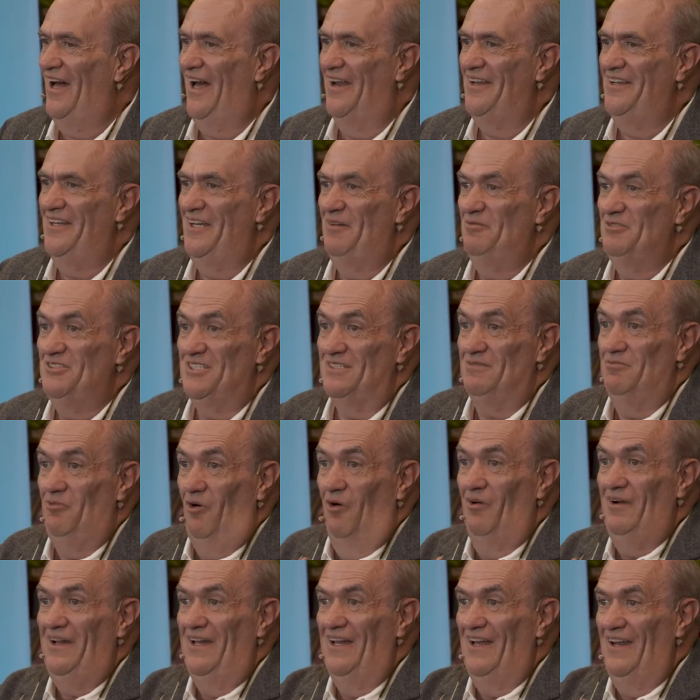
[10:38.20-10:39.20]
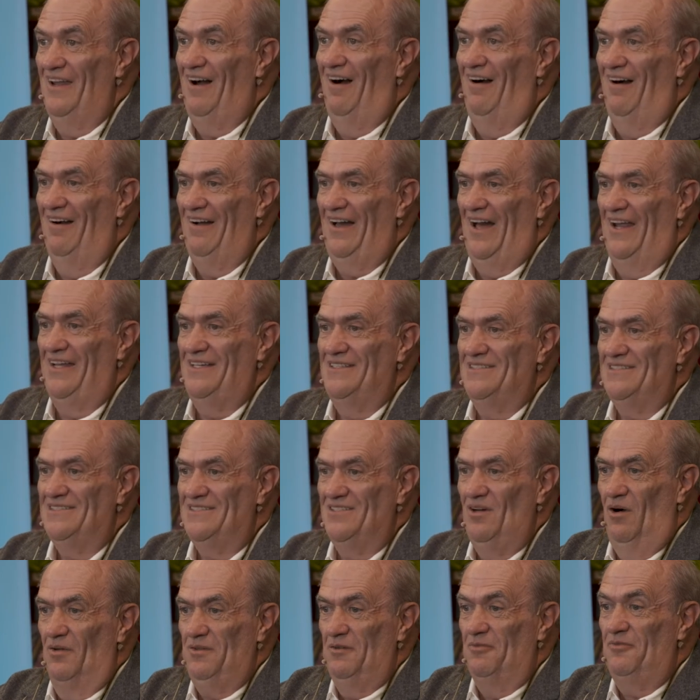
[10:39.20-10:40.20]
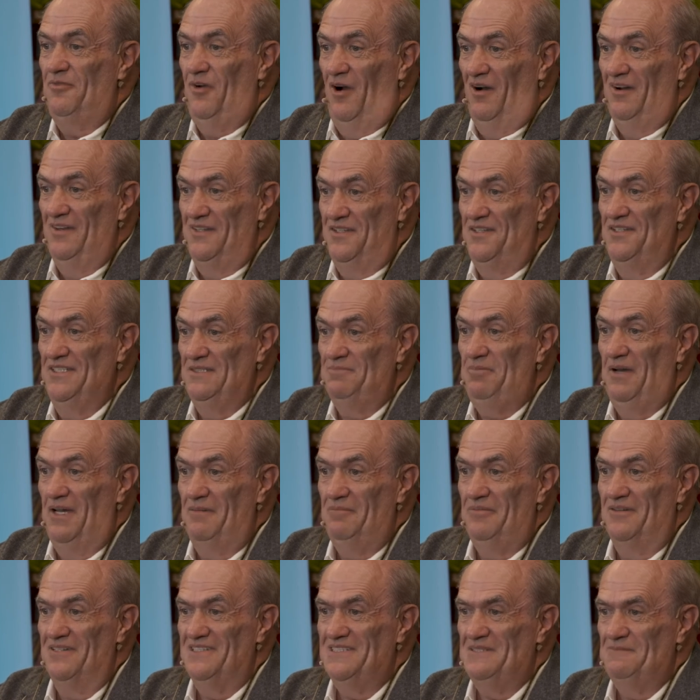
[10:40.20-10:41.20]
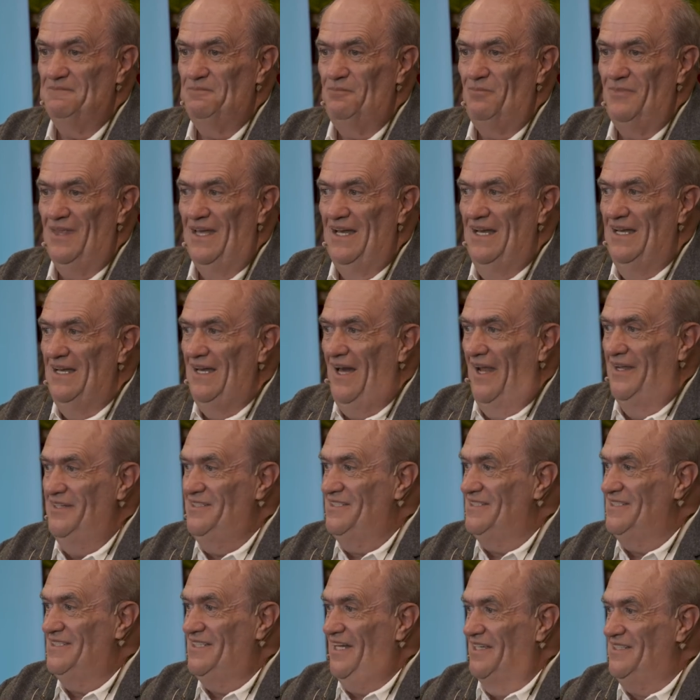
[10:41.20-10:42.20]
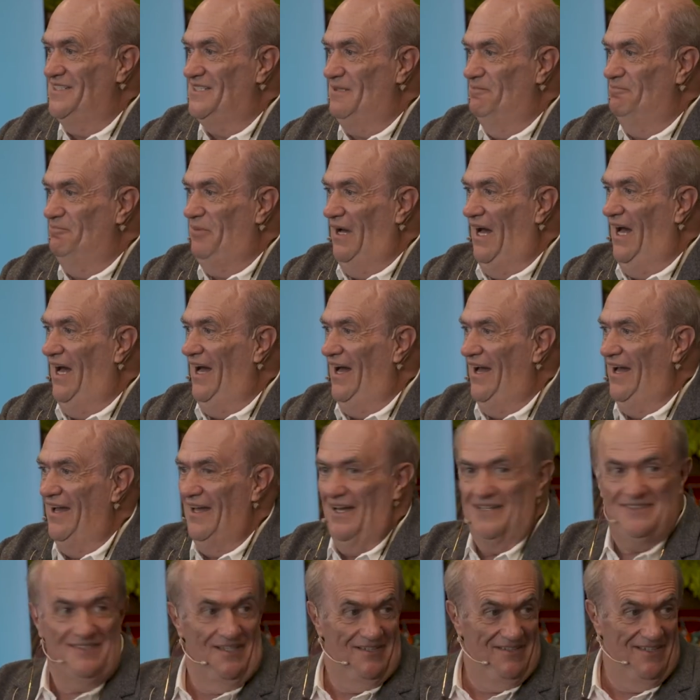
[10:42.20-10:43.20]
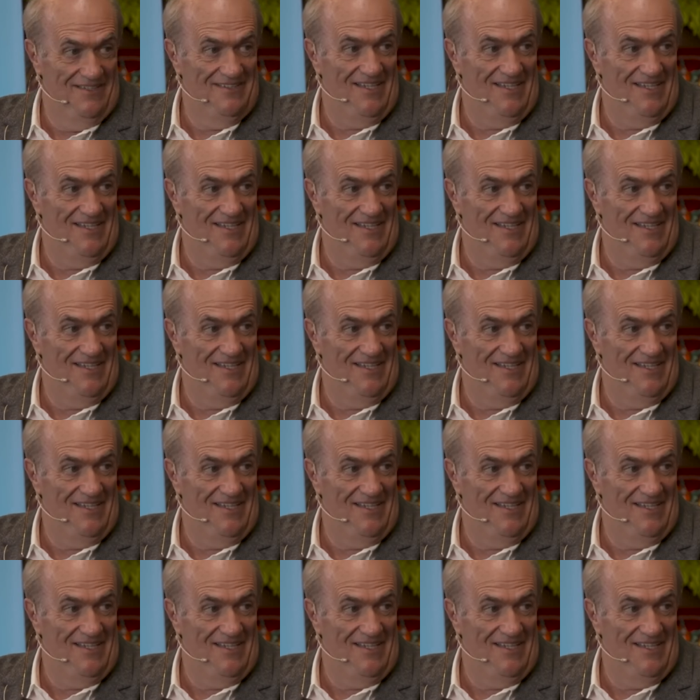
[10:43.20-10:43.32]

and he was just walking along and he saw the foreign newspapers, and he just decided to buy a Sunday